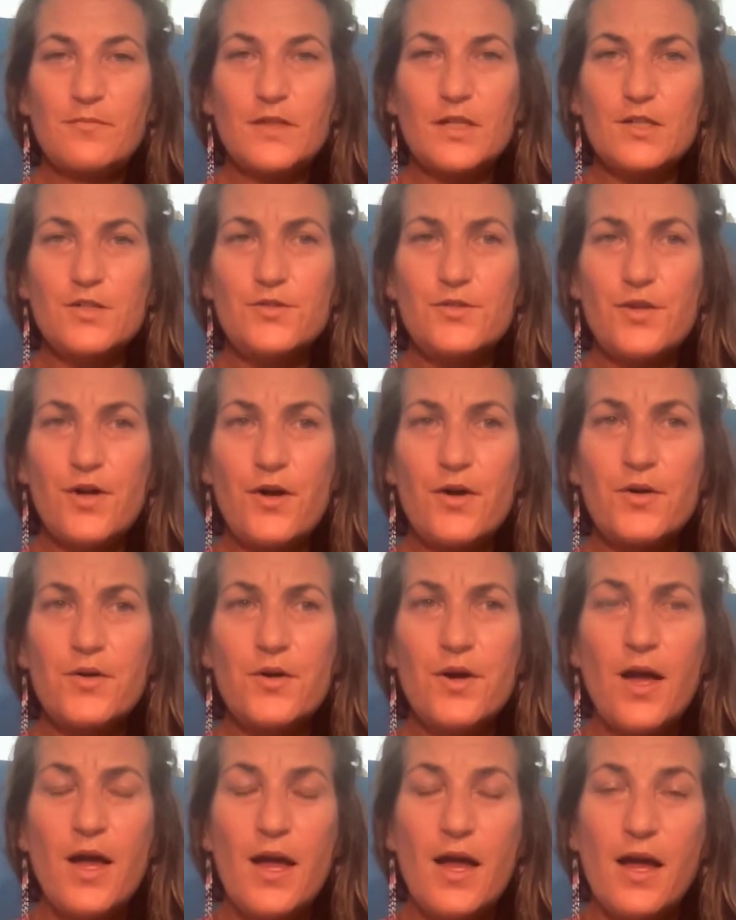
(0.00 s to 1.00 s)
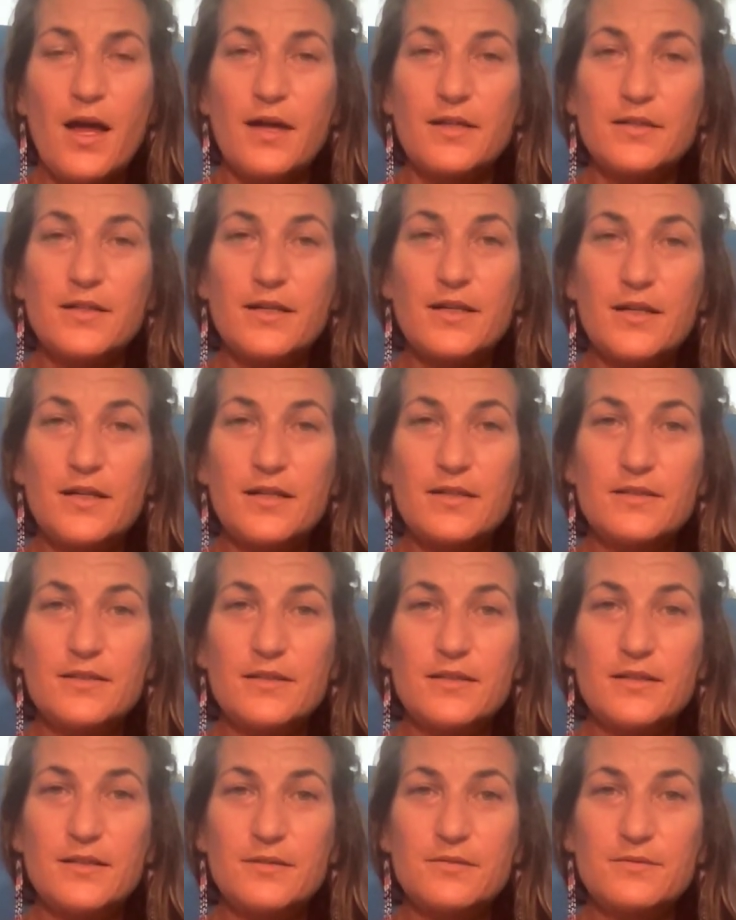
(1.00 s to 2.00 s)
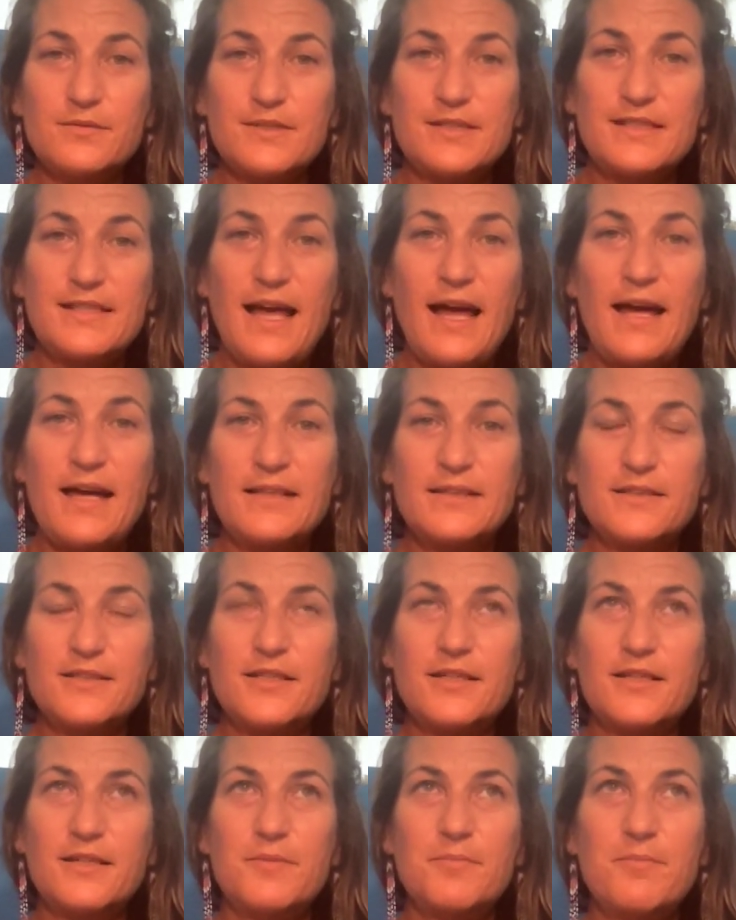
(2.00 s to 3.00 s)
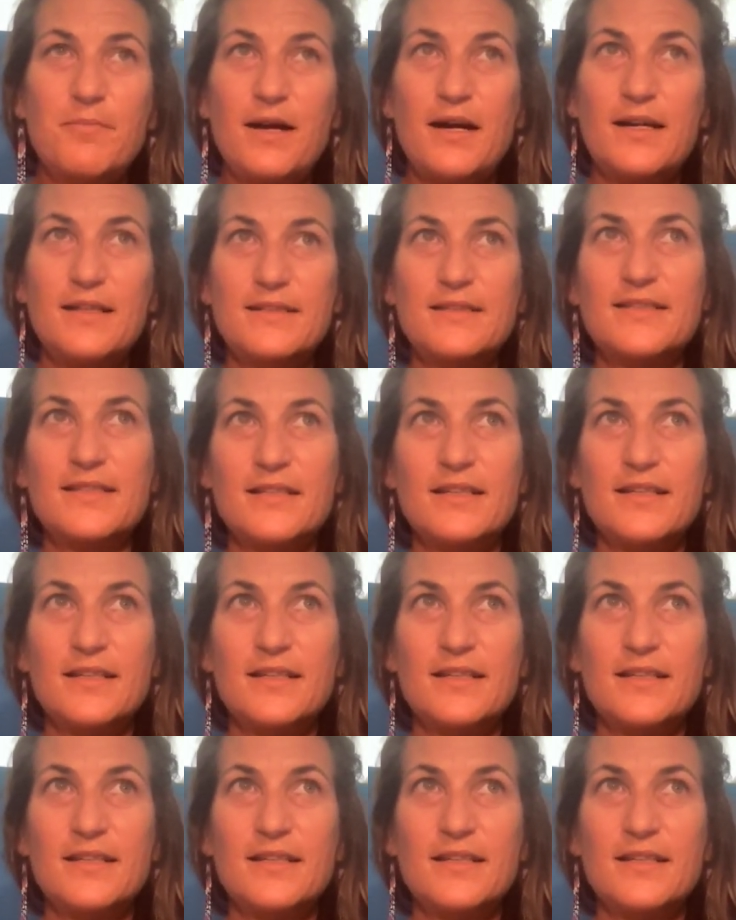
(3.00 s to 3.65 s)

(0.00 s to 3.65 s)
So the sad but,